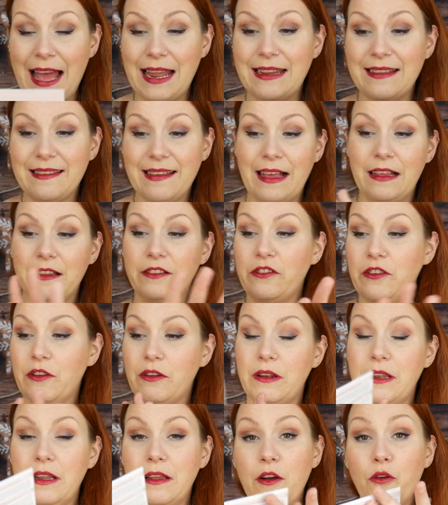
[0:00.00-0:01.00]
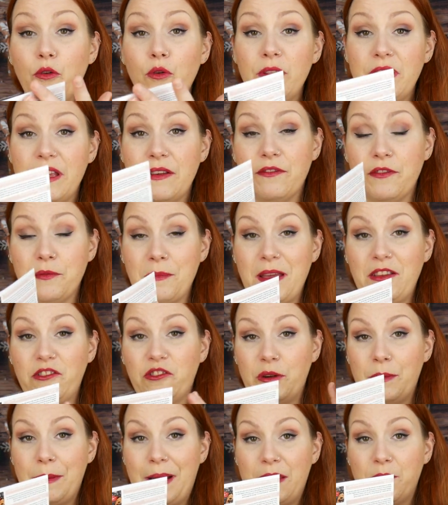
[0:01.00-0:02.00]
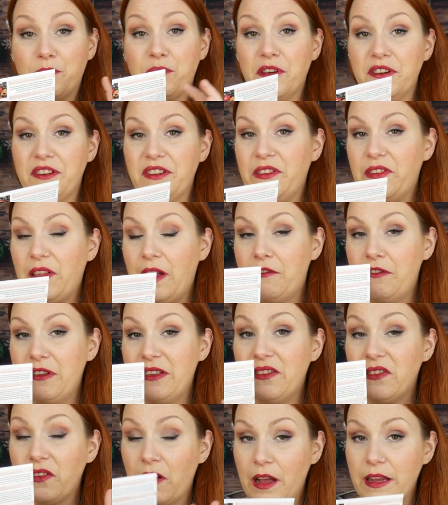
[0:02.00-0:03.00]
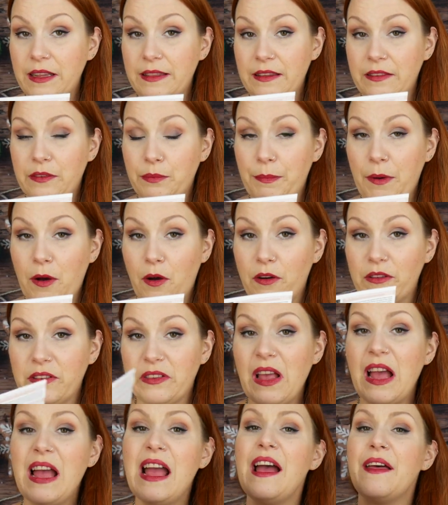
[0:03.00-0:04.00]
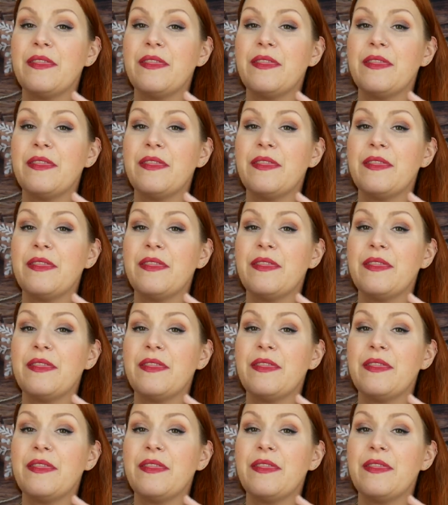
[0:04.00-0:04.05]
and it tells you all the information about the products that are inside this box